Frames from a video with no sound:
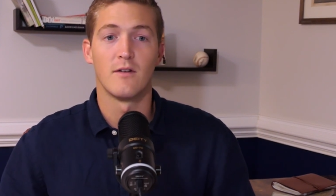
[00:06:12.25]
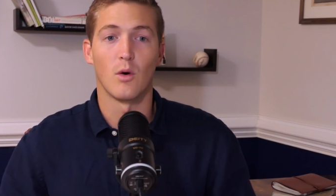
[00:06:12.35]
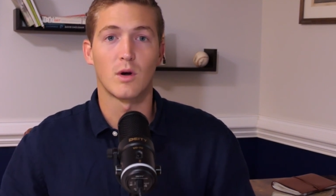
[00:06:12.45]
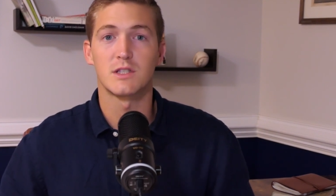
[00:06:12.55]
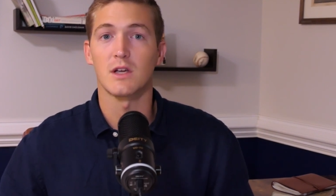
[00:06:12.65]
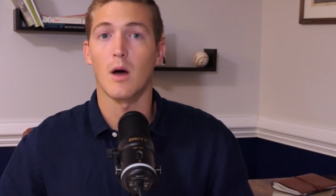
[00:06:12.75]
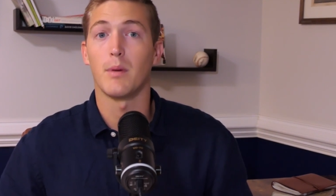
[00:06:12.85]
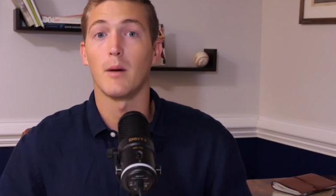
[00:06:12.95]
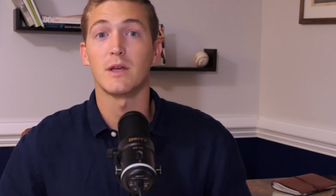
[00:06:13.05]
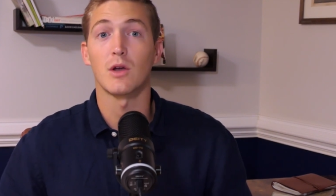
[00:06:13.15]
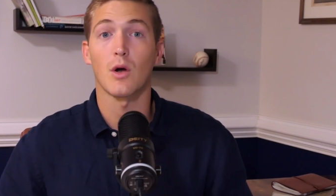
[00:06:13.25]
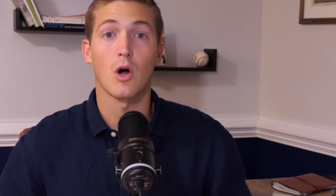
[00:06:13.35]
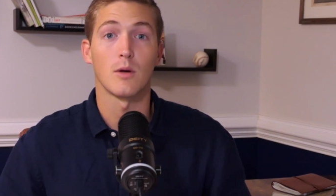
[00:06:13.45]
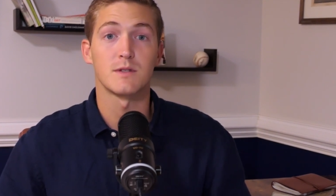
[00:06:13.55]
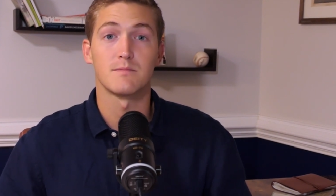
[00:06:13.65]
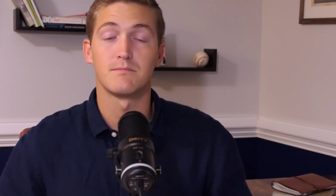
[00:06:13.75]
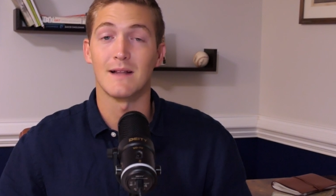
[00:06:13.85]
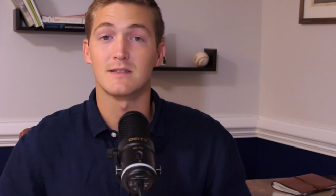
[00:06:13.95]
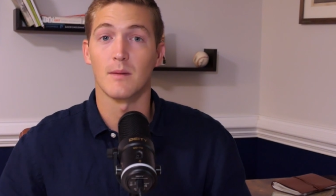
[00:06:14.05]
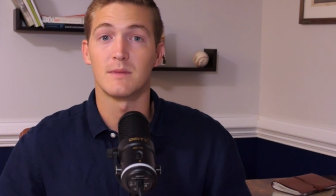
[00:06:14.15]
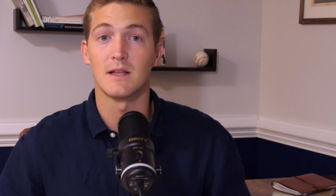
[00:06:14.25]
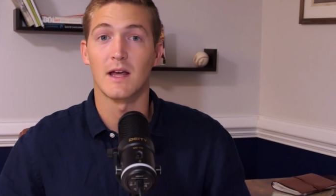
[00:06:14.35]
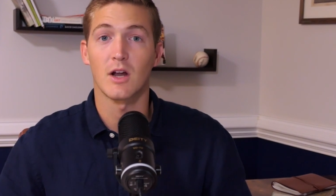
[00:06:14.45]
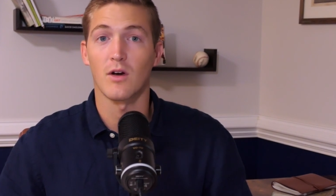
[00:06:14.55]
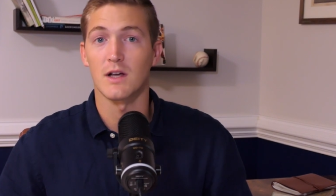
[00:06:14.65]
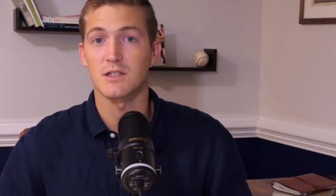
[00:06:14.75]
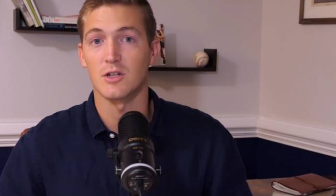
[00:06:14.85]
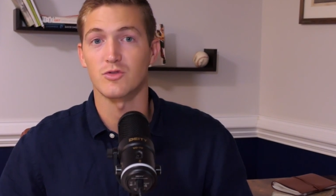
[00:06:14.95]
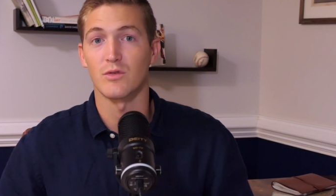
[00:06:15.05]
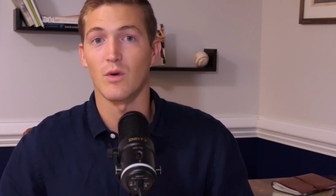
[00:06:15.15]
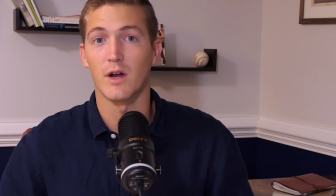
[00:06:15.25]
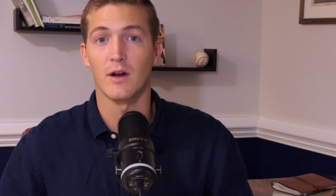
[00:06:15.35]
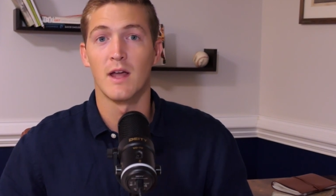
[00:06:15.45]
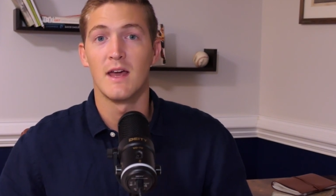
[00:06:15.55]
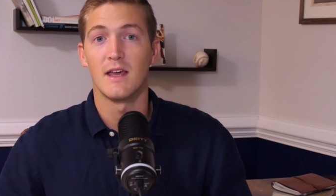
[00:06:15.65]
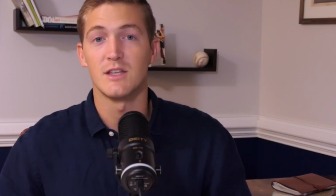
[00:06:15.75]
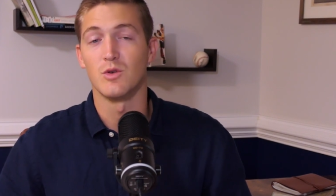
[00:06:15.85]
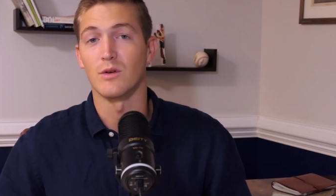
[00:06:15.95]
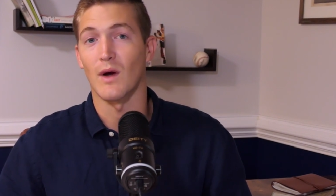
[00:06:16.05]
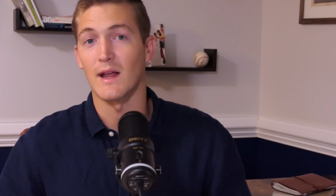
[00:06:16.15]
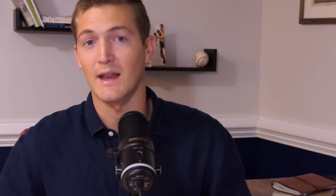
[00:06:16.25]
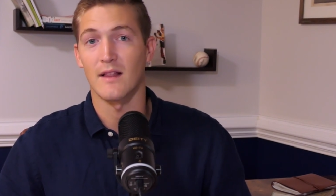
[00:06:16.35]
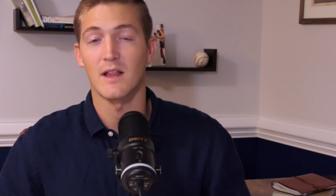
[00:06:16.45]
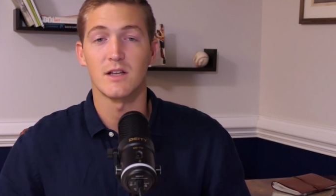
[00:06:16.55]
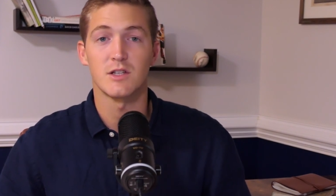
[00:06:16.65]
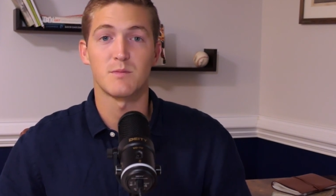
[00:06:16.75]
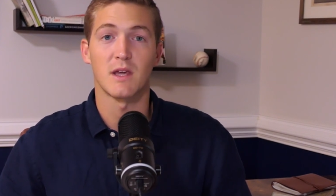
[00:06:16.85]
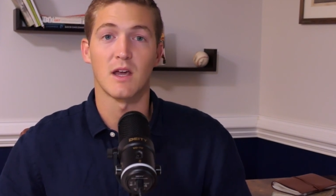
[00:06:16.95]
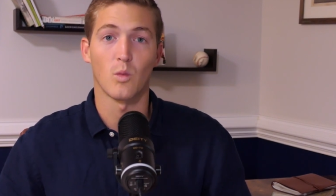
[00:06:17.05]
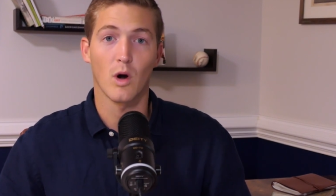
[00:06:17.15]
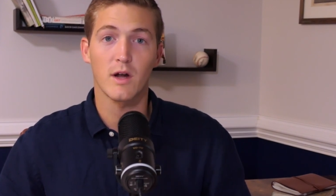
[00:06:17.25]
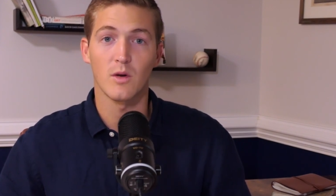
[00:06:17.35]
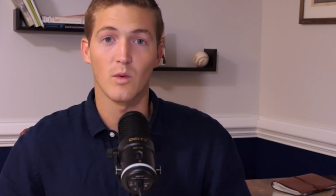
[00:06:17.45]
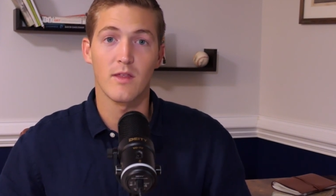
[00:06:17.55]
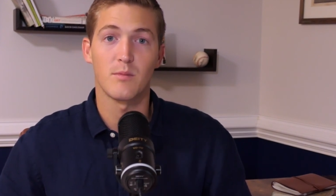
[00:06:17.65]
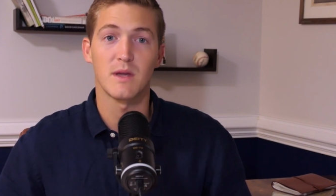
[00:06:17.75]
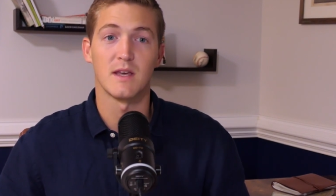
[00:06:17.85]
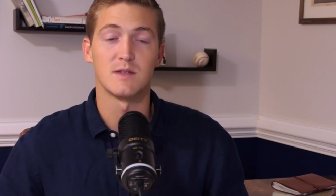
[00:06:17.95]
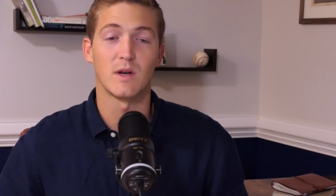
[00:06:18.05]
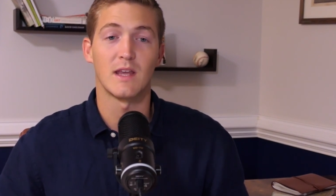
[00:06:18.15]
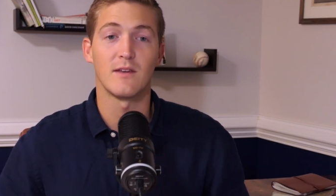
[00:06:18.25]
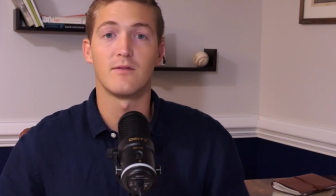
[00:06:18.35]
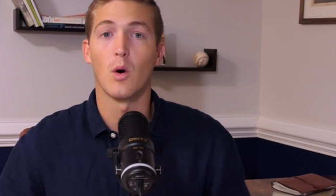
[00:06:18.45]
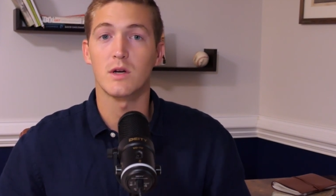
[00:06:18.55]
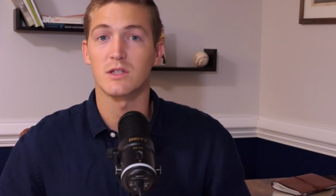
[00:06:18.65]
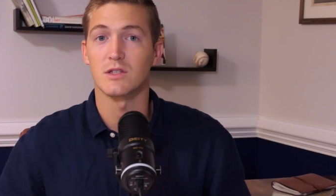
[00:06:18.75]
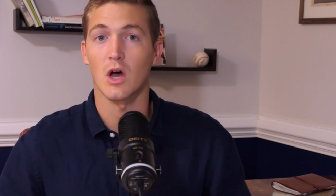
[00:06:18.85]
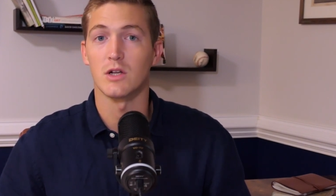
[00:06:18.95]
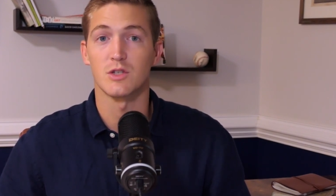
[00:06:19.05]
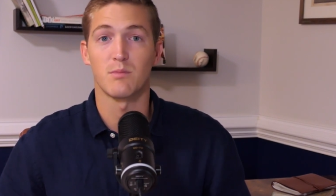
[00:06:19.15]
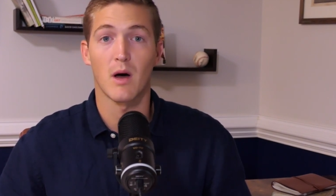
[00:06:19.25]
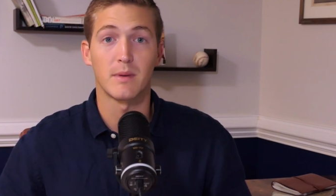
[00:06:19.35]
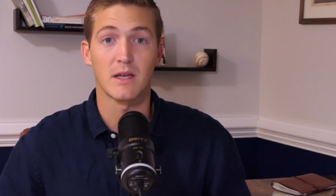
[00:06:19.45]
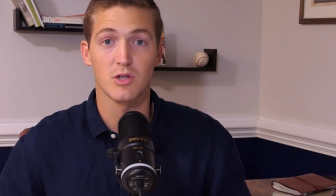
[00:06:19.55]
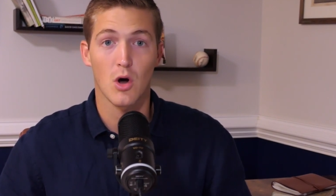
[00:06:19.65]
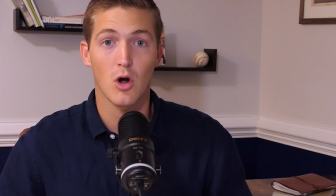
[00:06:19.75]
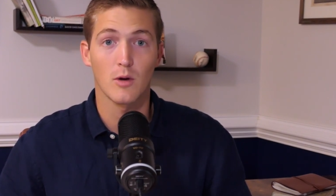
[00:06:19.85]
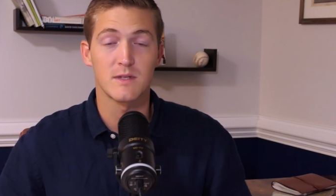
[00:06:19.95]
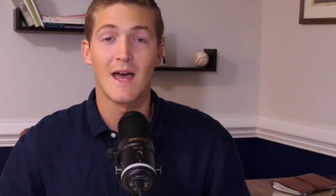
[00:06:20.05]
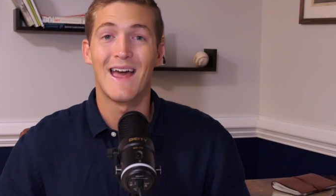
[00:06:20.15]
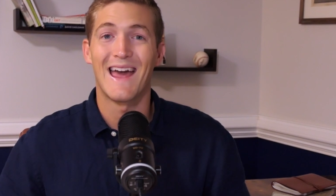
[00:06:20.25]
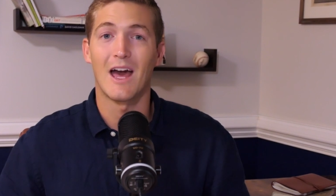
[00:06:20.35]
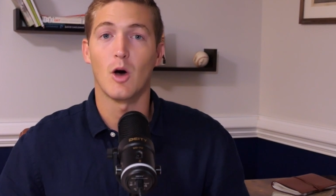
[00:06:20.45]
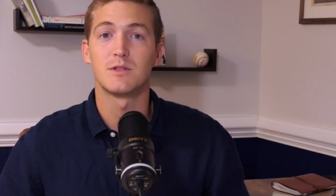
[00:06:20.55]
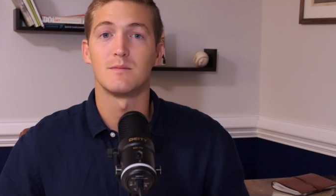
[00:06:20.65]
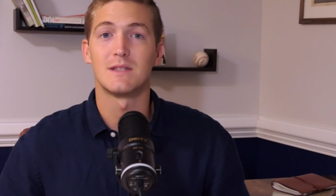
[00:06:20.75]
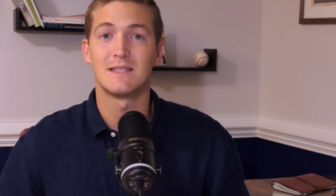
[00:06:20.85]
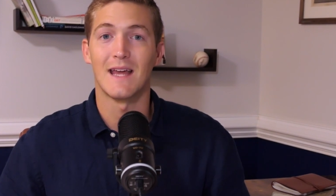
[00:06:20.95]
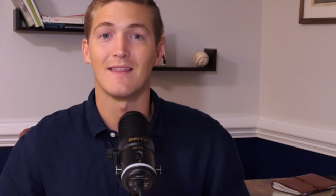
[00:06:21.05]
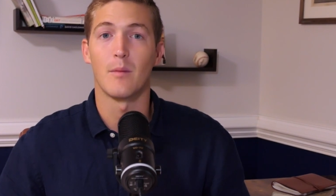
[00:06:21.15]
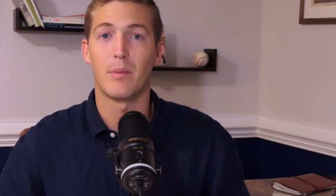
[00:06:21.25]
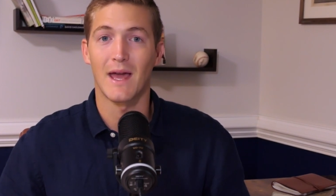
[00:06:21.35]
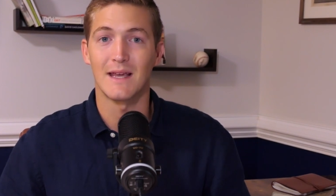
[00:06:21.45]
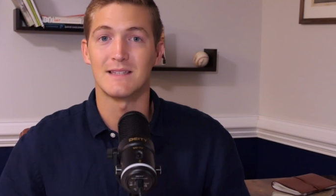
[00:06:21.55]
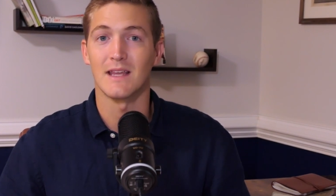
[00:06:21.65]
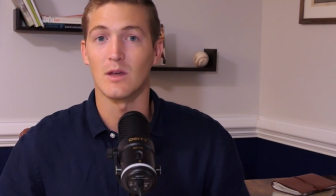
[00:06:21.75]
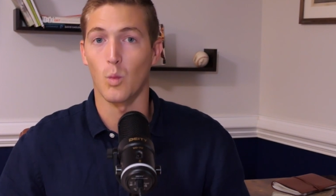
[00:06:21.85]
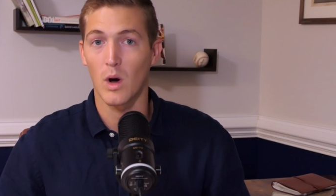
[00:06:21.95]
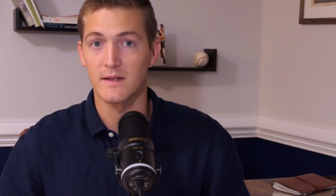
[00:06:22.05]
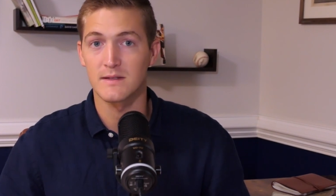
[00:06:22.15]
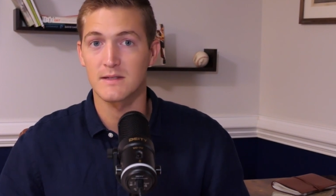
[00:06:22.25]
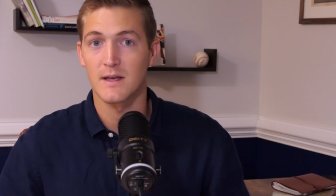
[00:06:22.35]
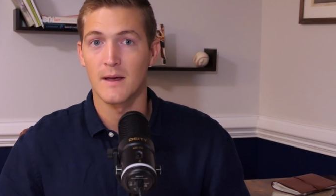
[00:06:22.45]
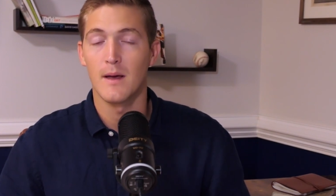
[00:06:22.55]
focusing on pumping your arms. That's something that a cross-country runner is doing right now that I just began working with, because when he focuses on just pumping his arms, it helps him stay the pace that he wants,